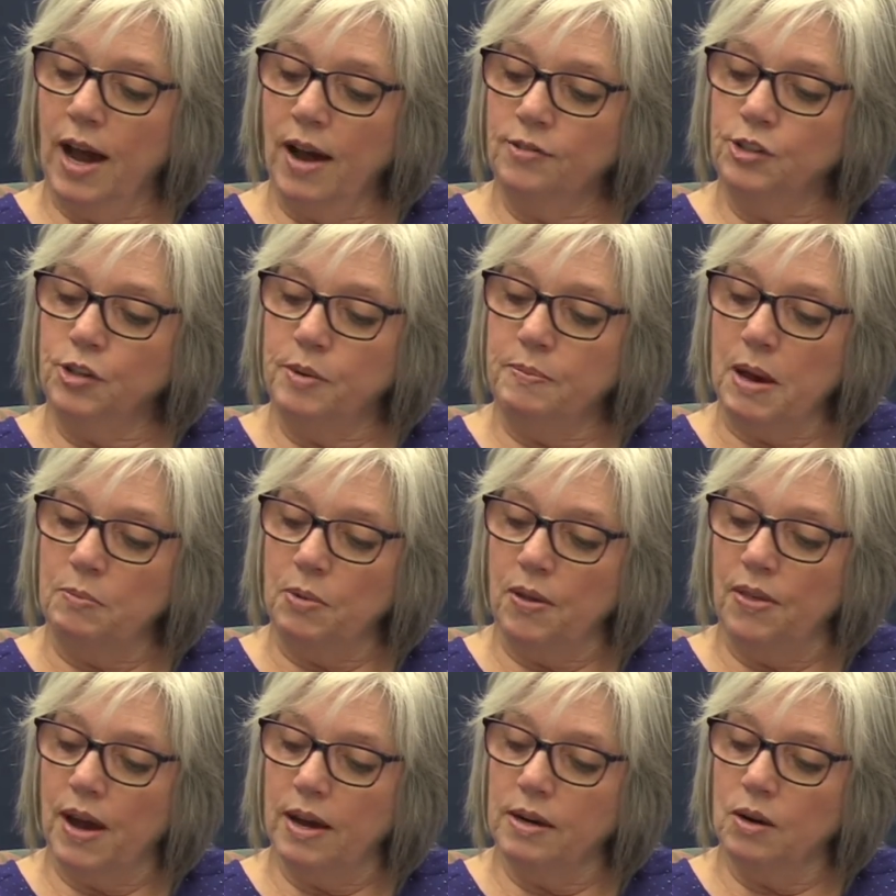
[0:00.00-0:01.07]
to remember
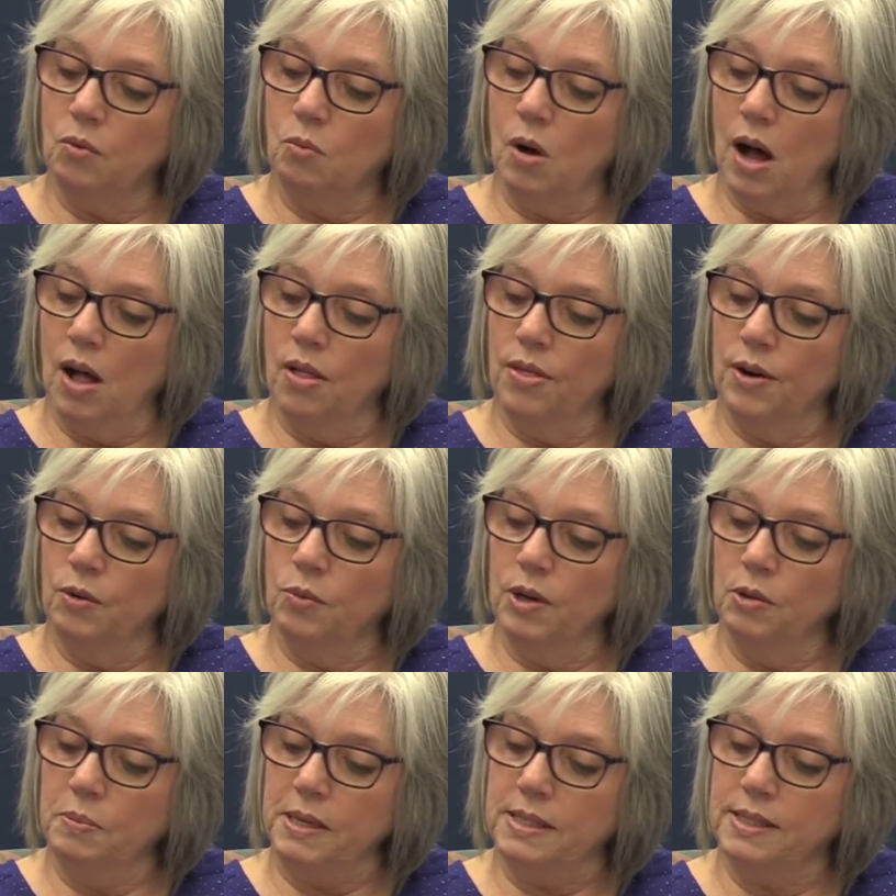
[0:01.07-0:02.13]
that while there will
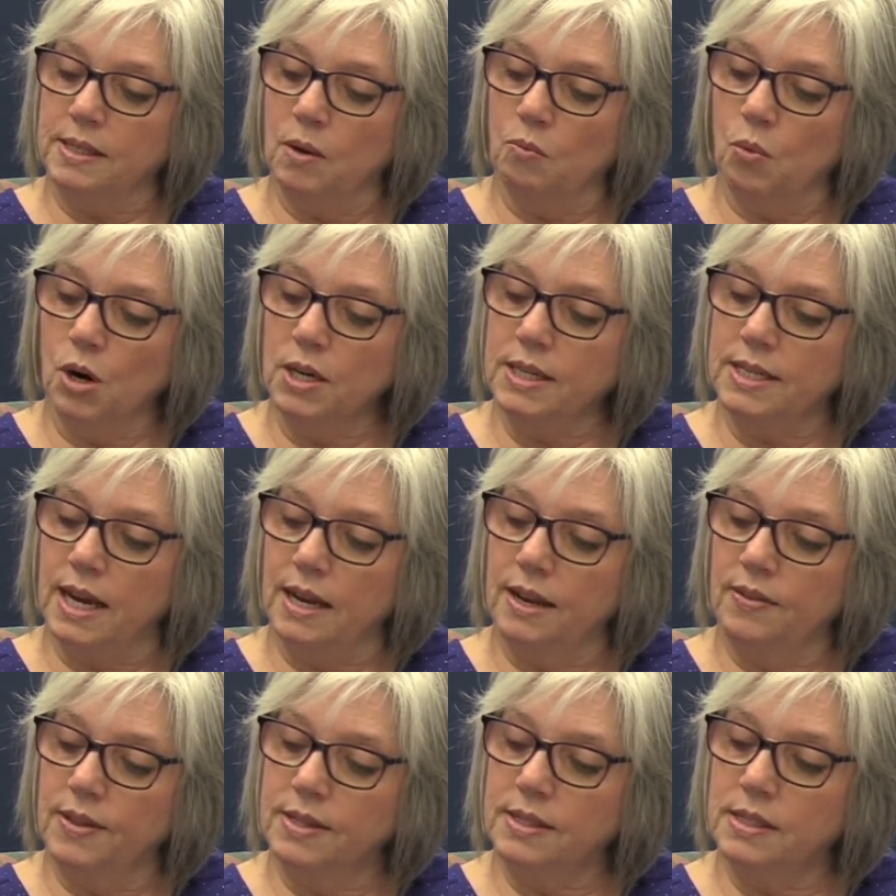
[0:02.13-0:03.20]
be some work done,
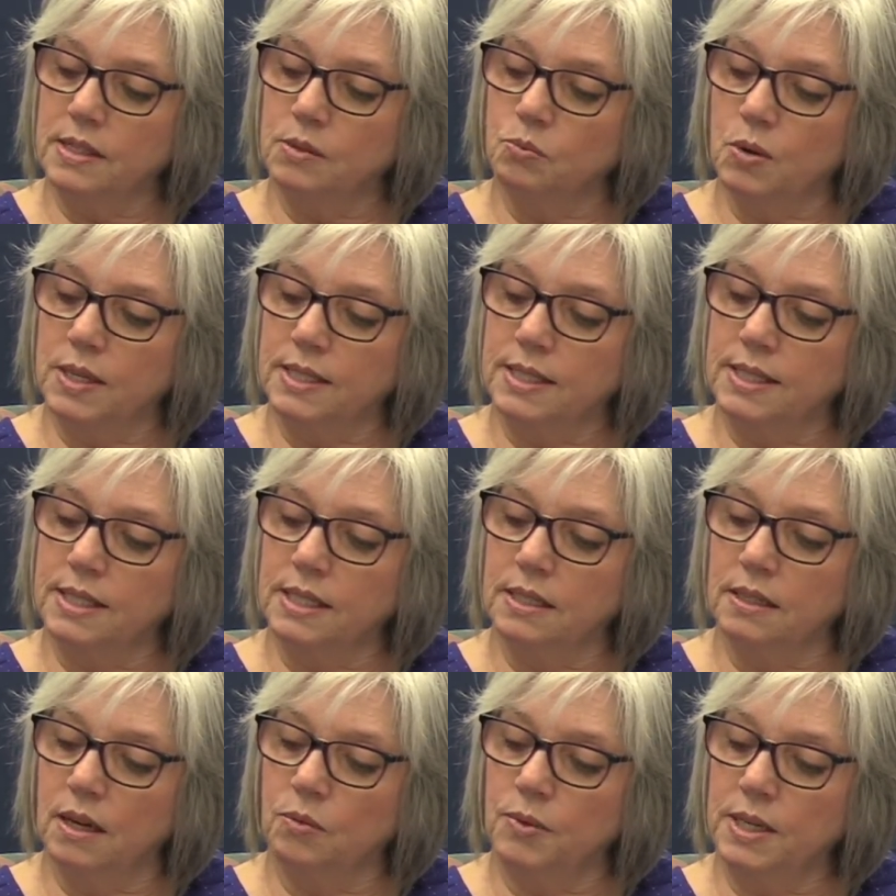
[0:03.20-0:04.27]
this was still
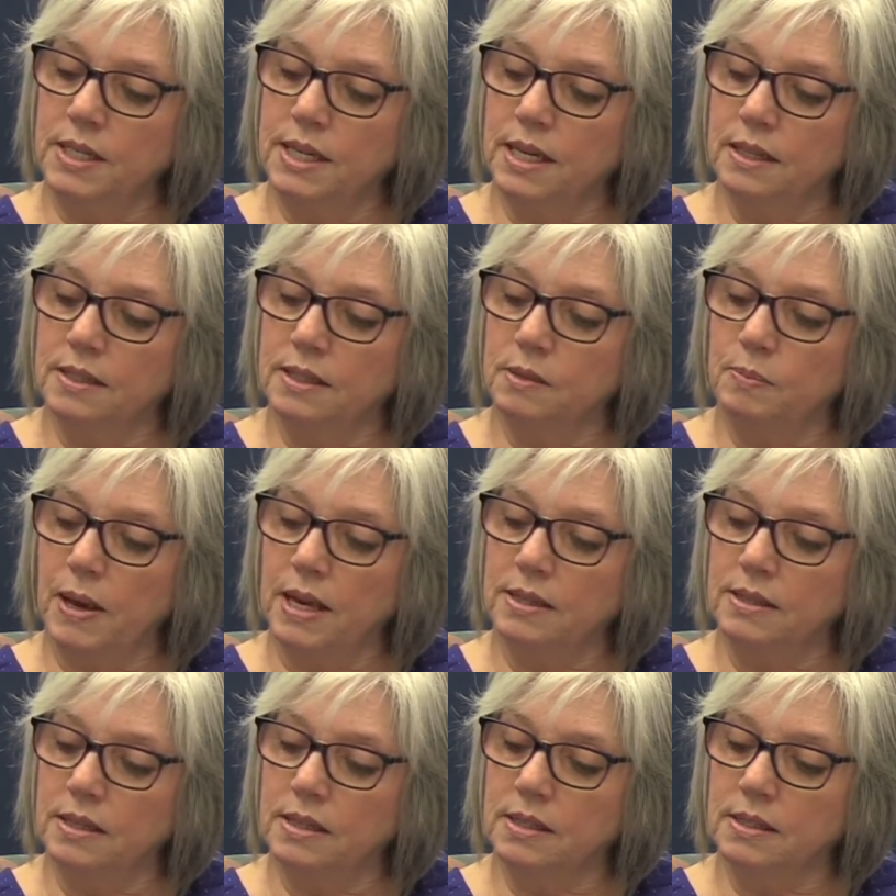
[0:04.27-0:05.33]
a retail space
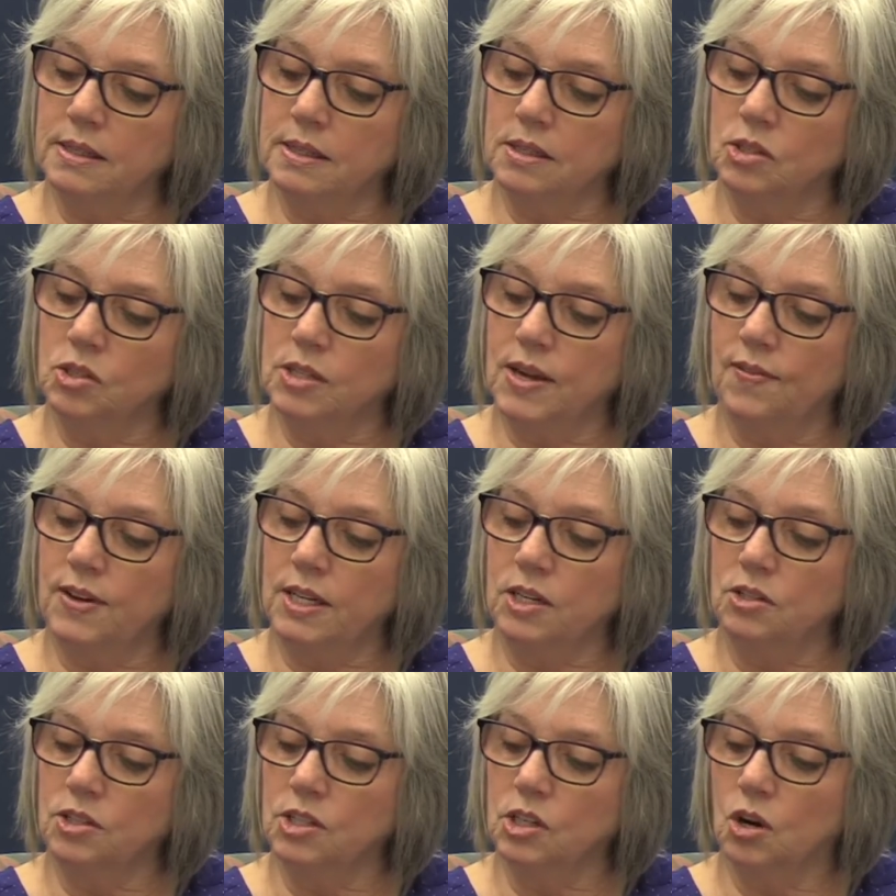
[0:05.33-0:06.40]
until 6 or 7
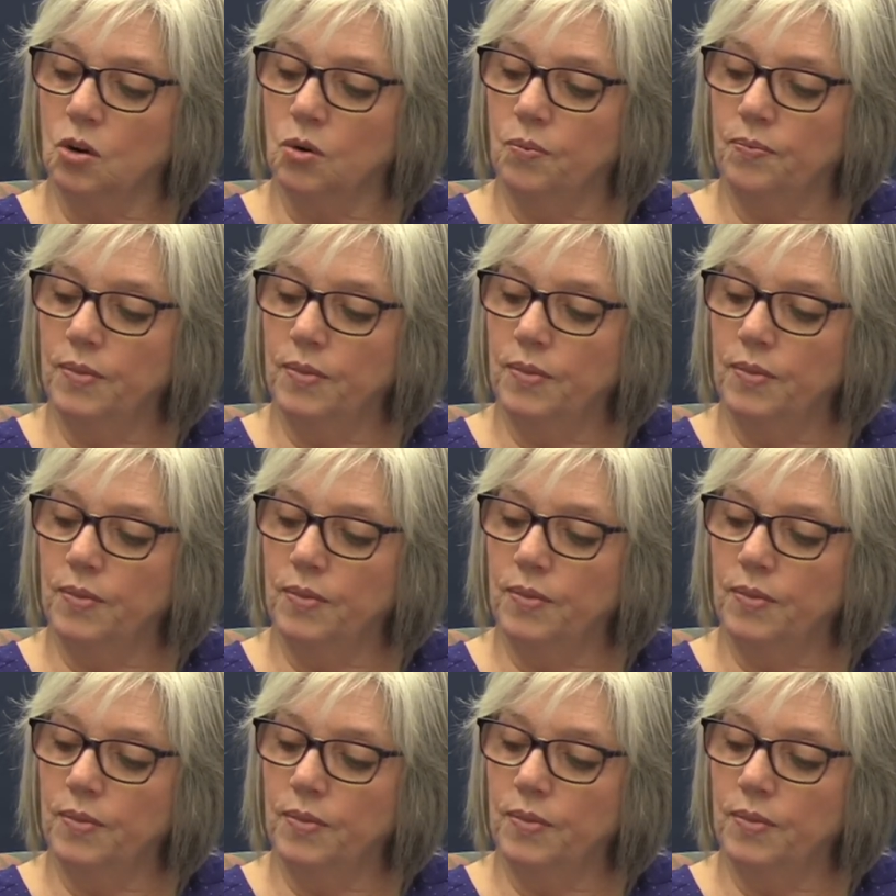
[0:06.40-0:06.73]
years ago.